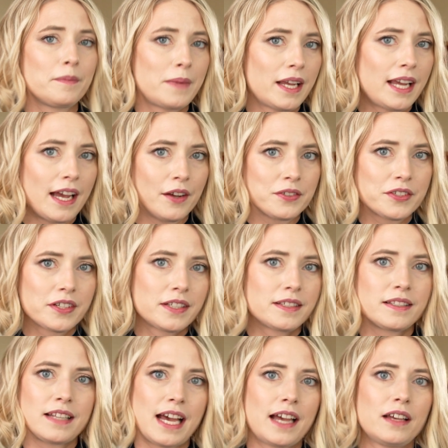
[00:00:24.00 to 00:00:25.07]
my counseling
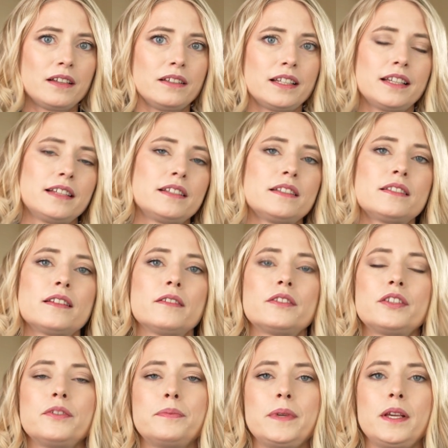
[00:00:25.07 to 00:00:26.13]
style is
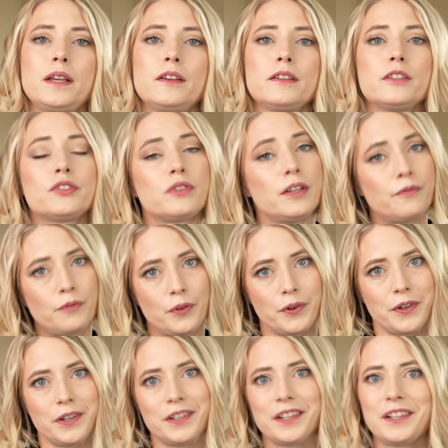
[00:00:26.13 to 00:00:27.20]
to be
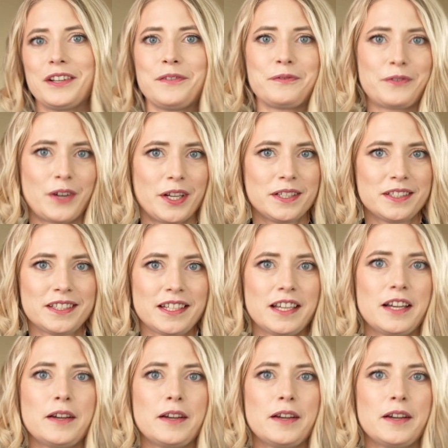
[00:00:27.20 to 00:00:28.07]
straightforward and upfront.